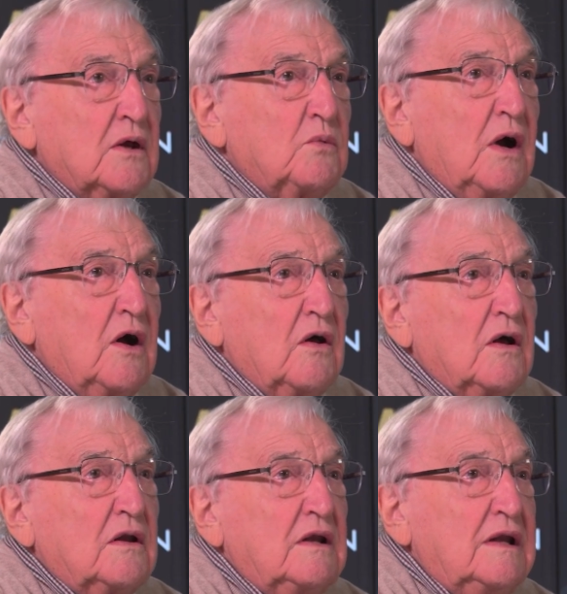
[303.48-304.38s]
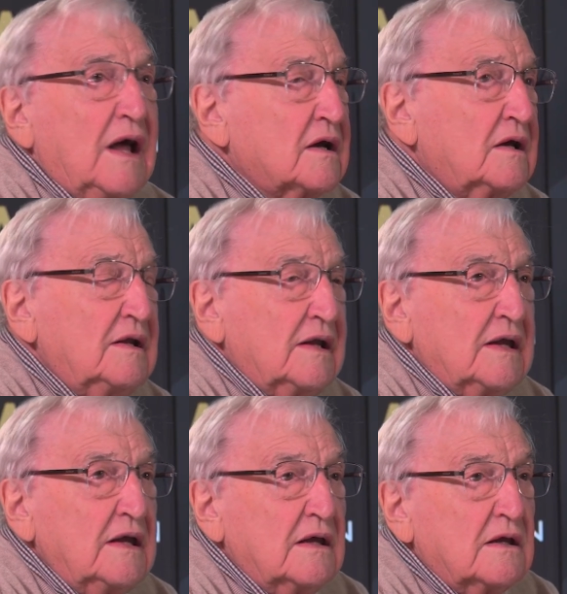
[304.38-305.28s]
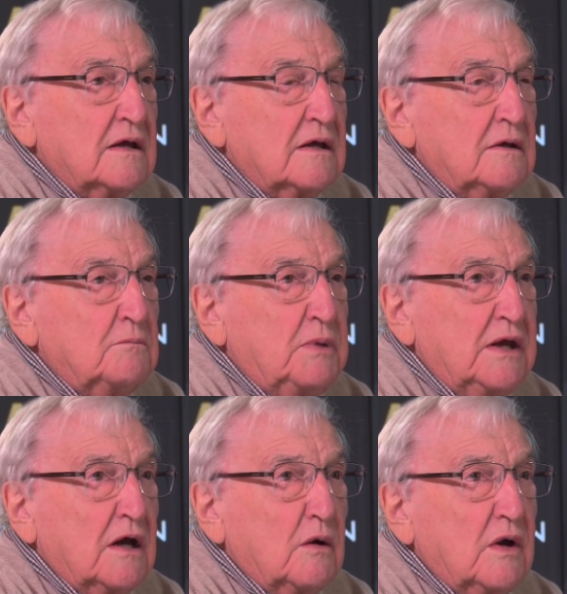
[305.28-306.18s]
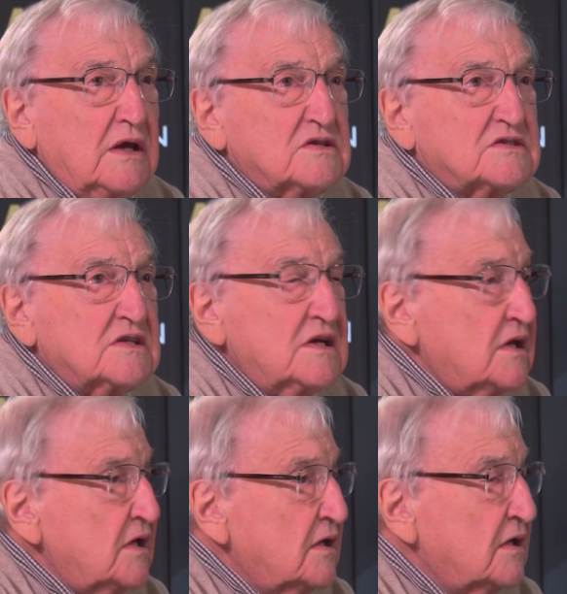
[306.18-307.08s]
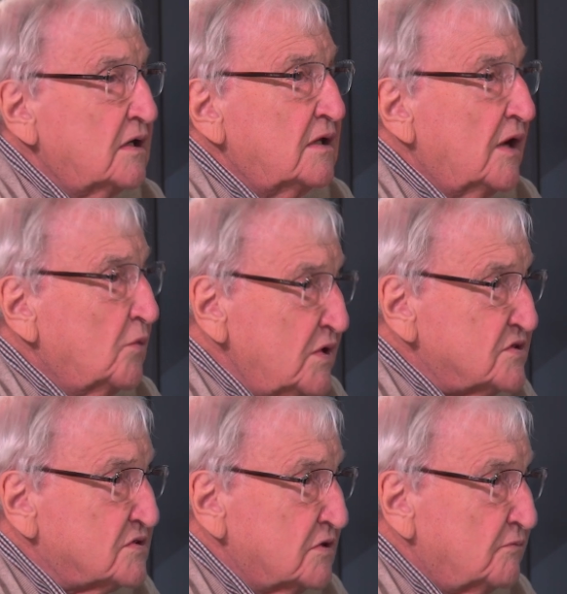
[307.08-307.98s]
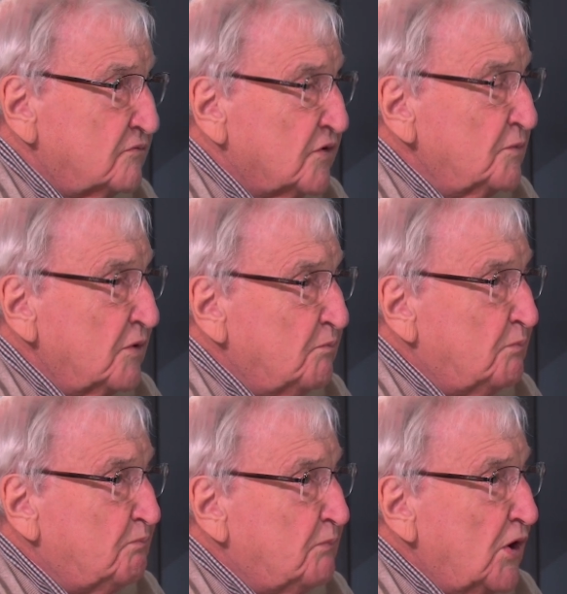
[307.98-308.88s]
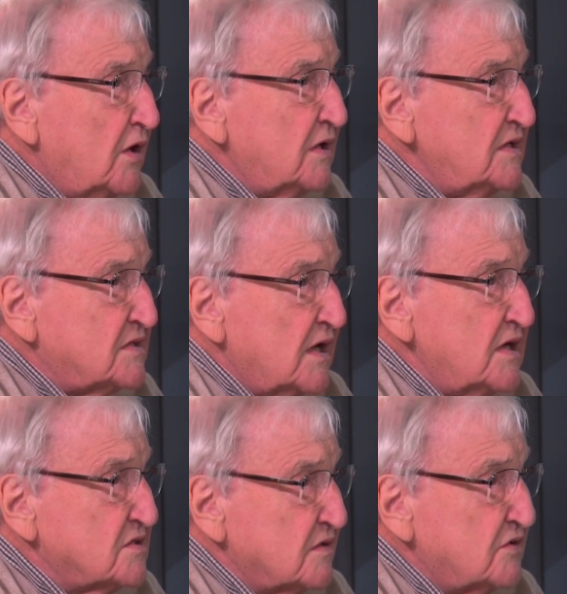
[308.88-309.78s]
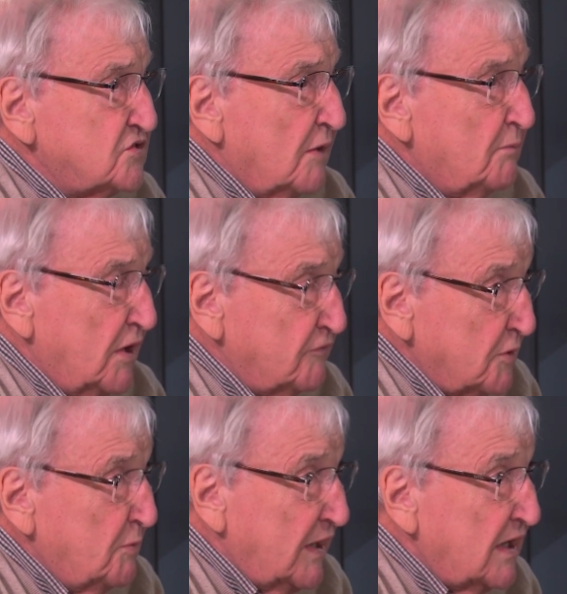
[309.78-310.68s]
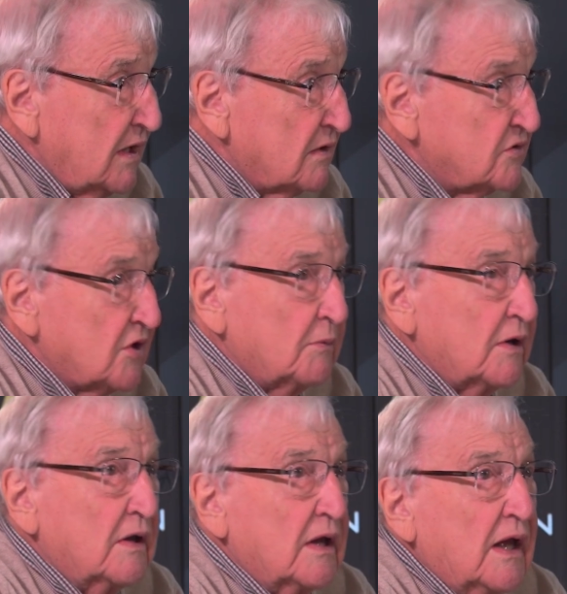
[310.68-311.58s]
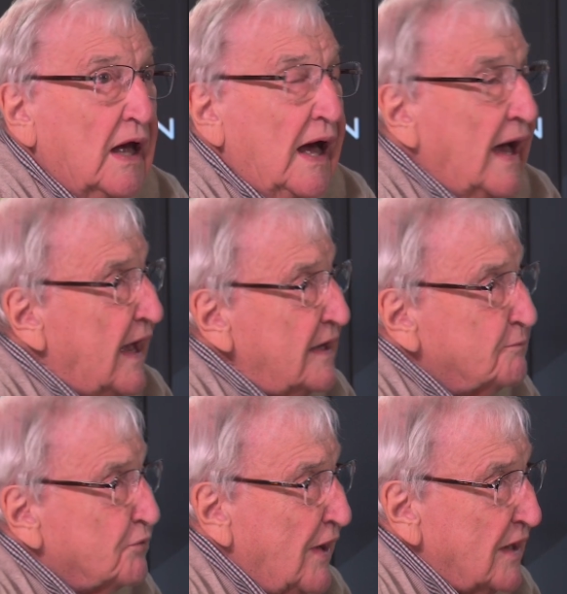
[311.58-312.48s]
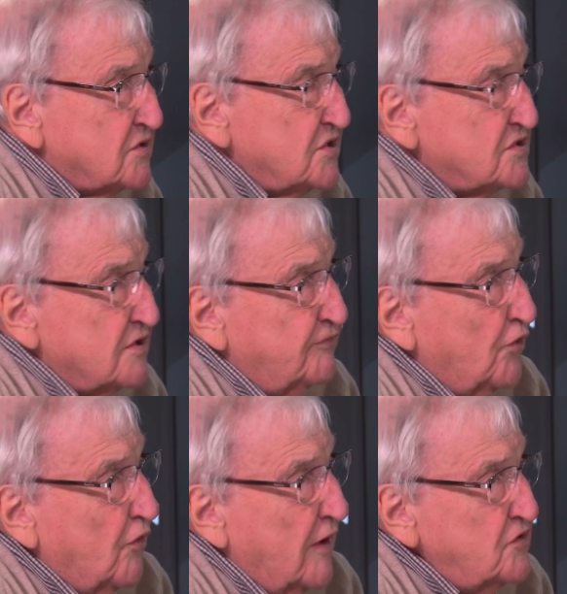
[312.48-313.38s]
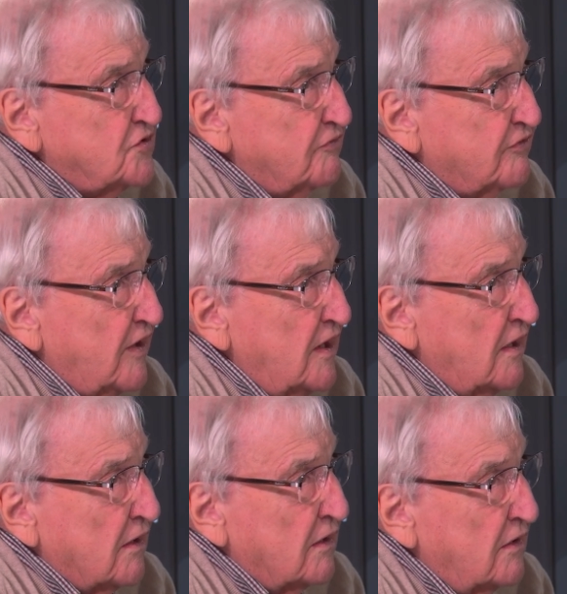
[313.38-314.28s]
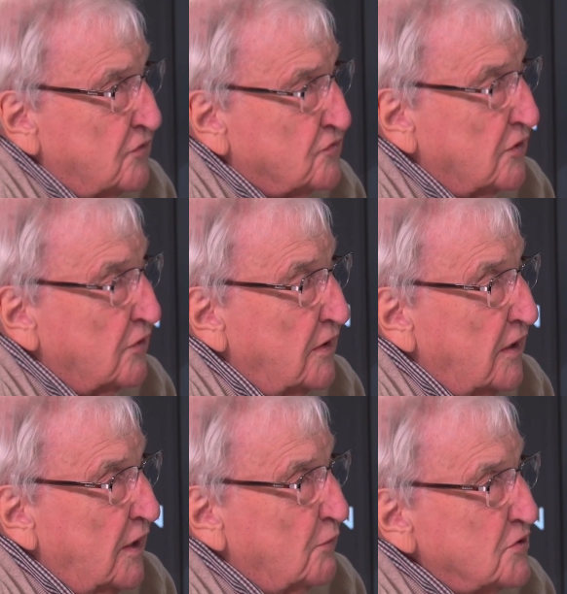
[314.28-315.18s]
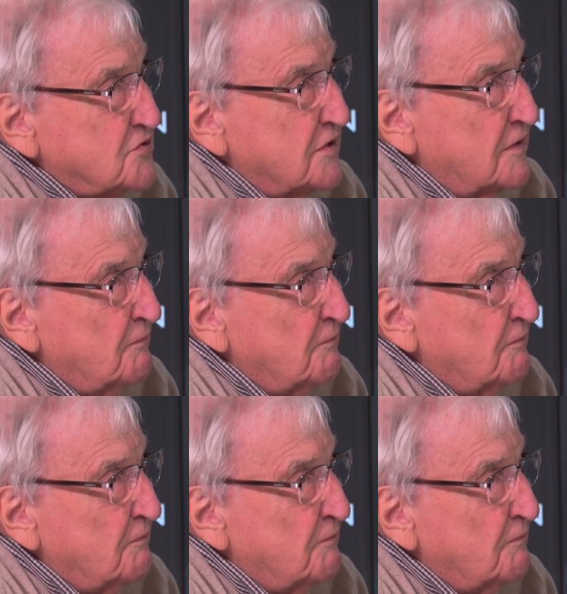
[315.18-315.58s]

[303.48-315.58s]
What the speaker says: Well, luckily, BOAC, in their wisdom from the early days of the Jumbo, from the beginning of the Jumbo, had practiced a 4-engine failure drill. It was